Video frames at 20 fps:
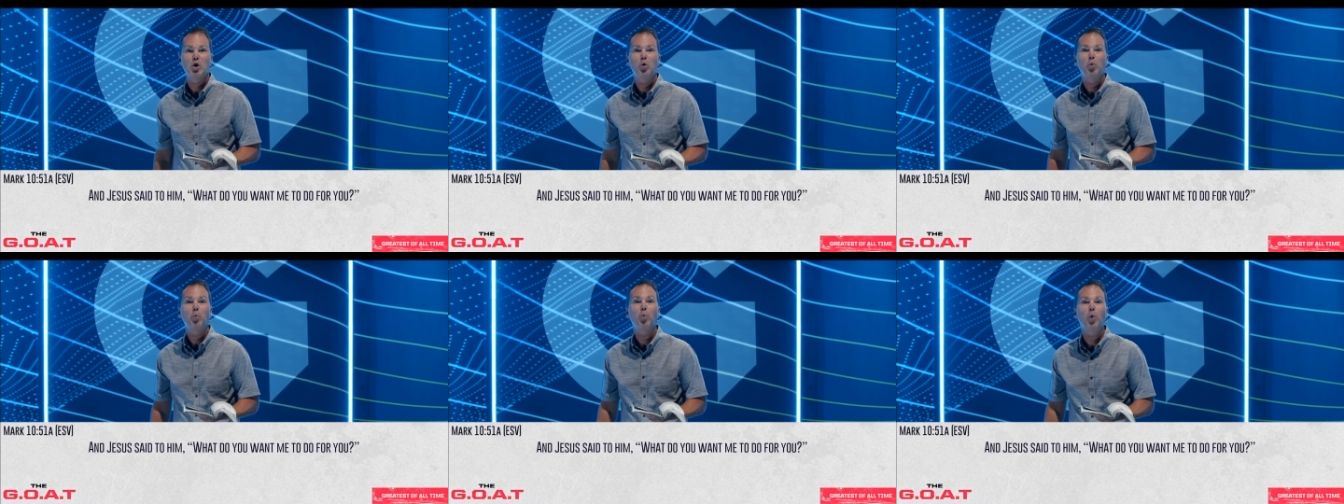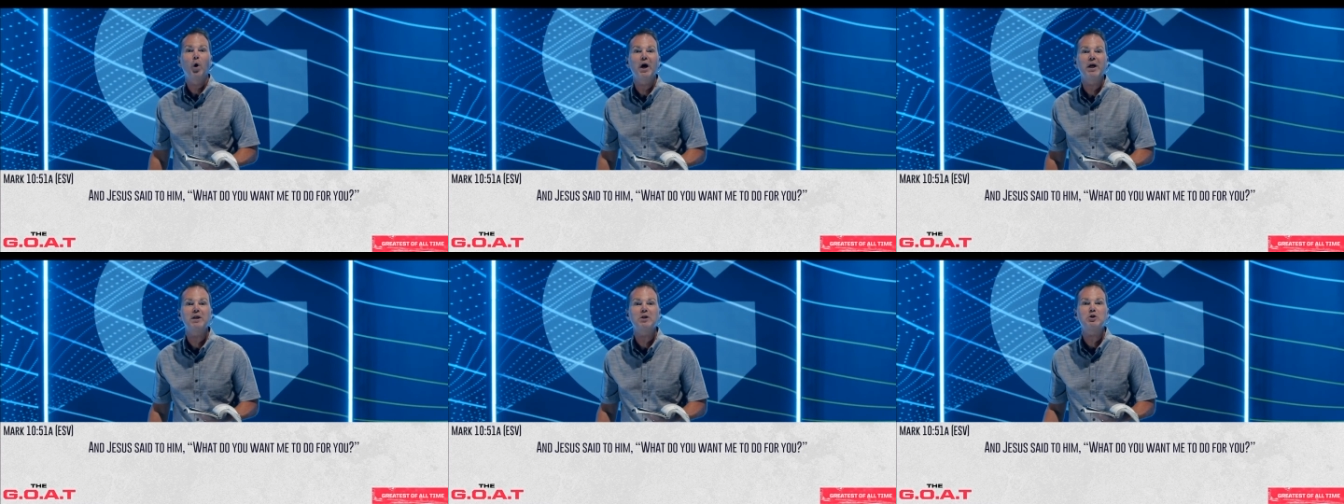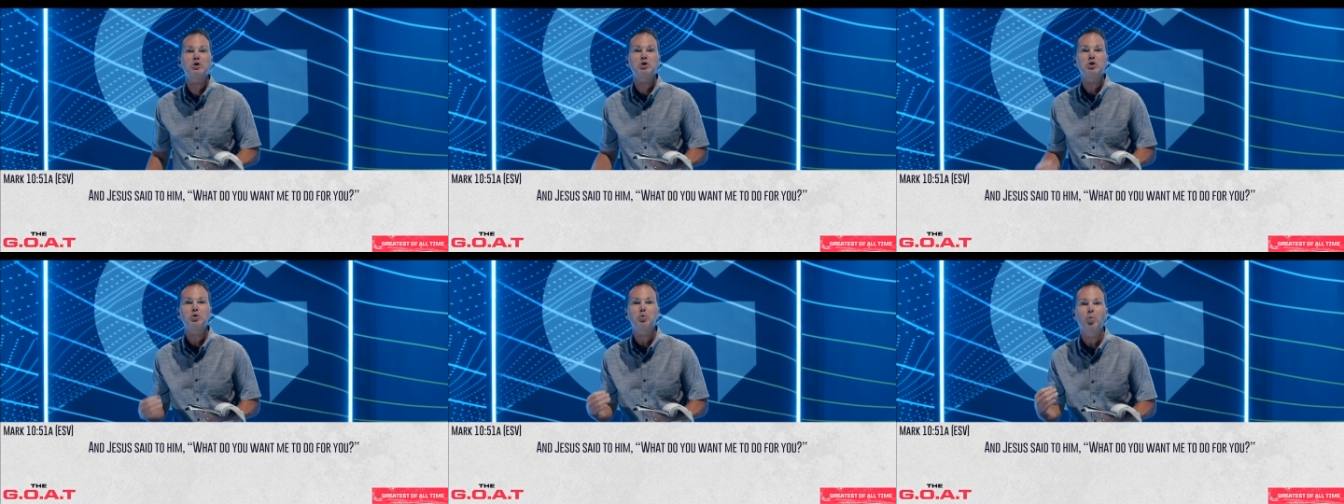"What
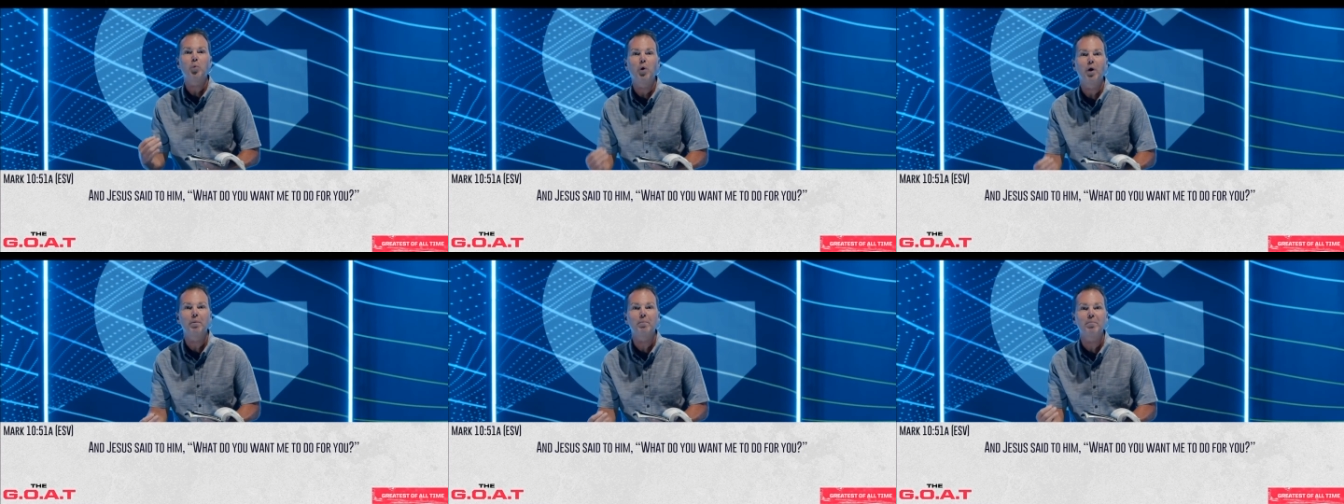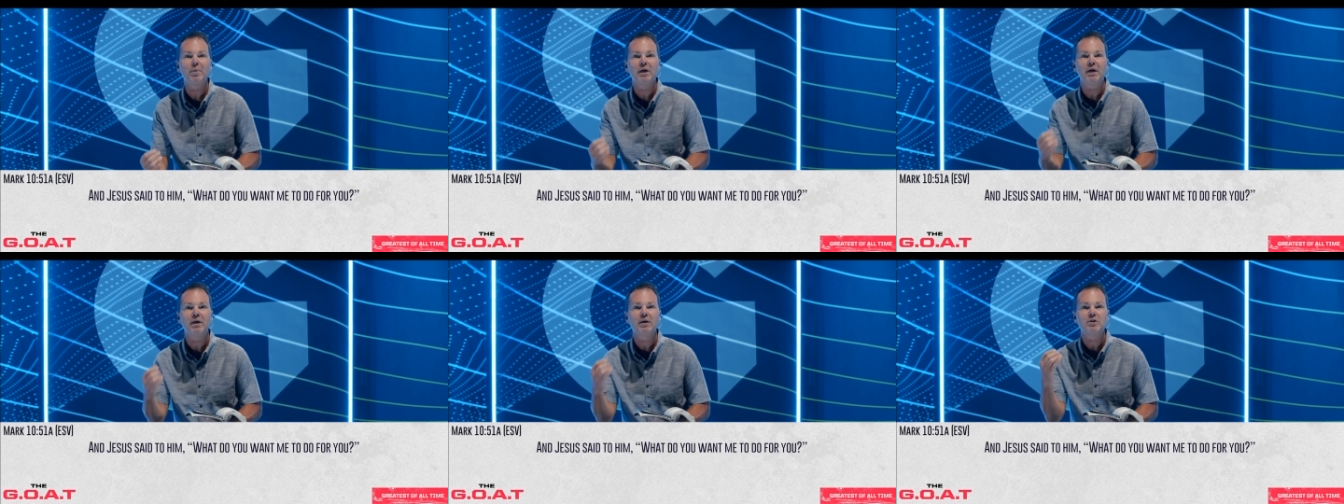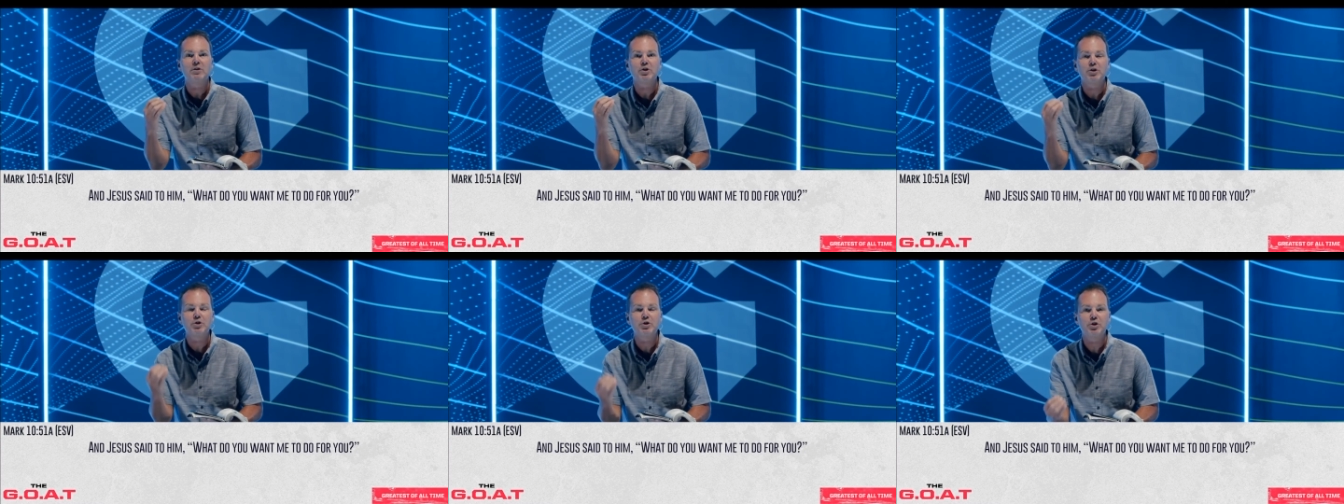do you want me
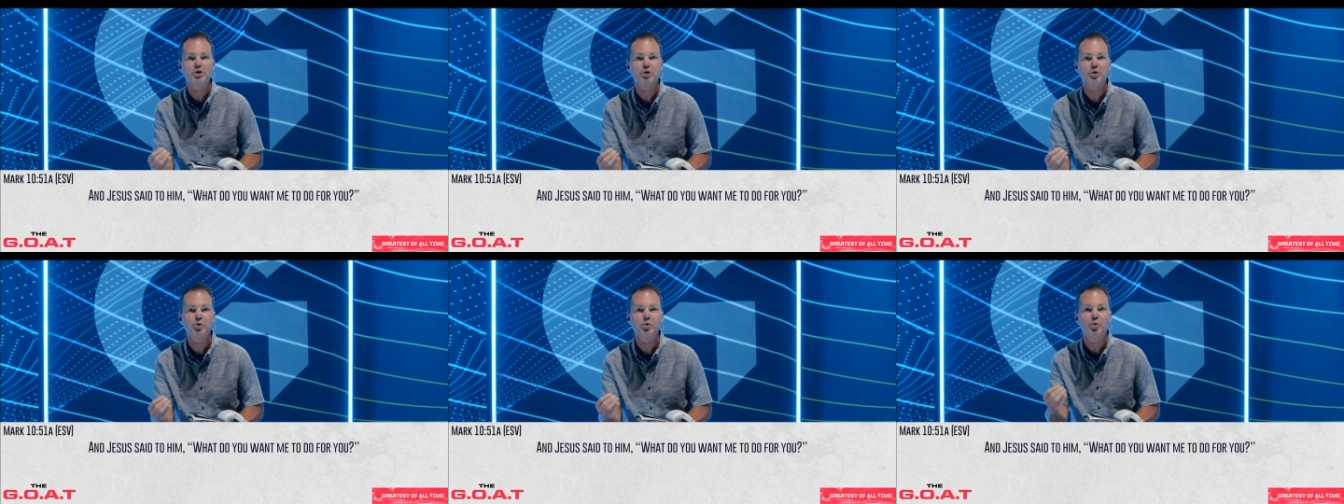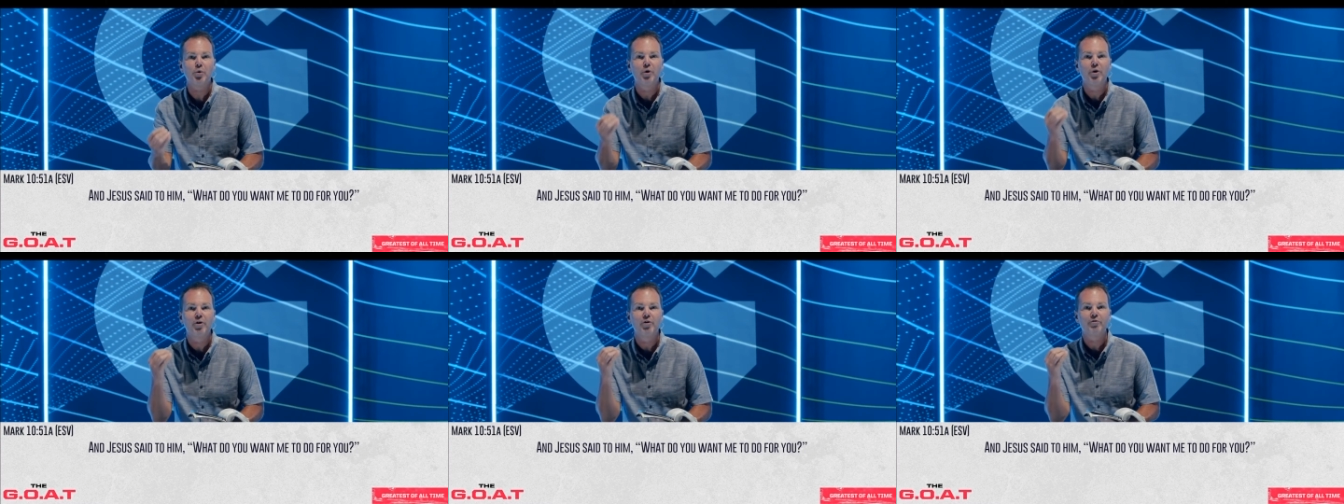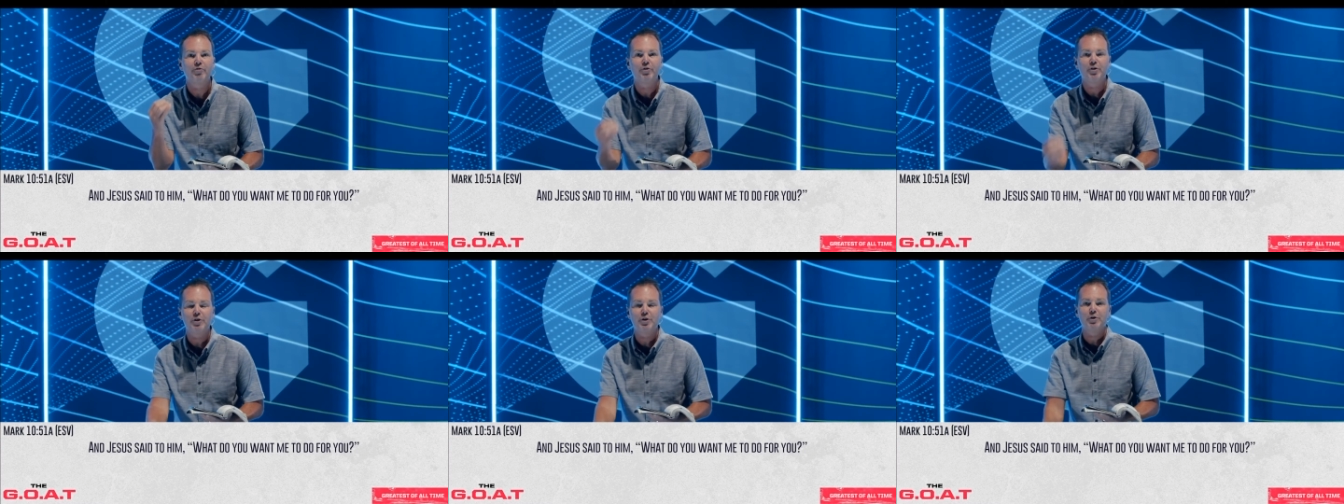to do
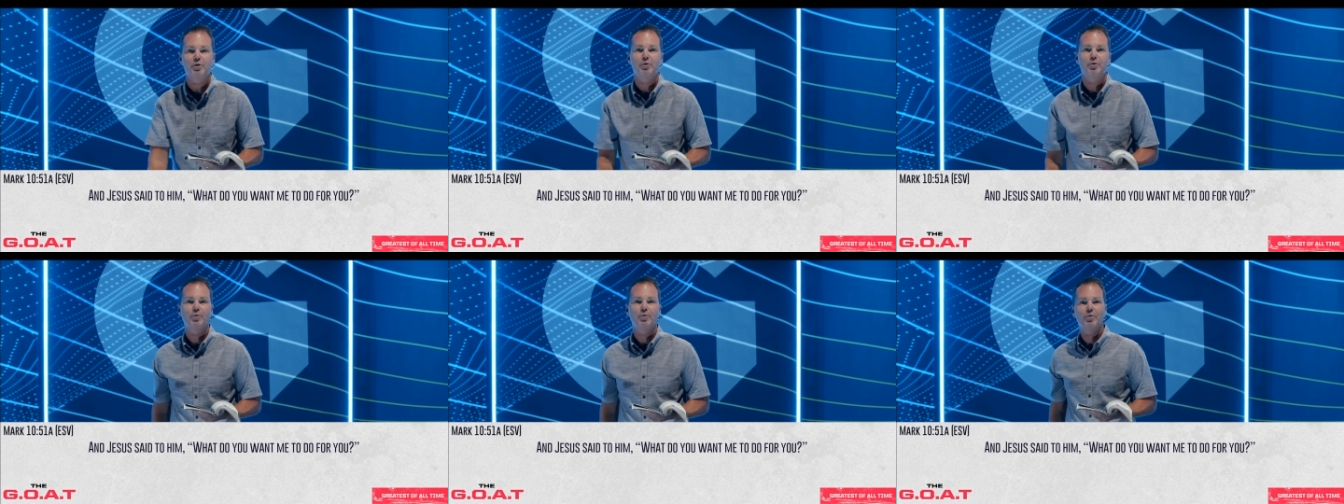for you?"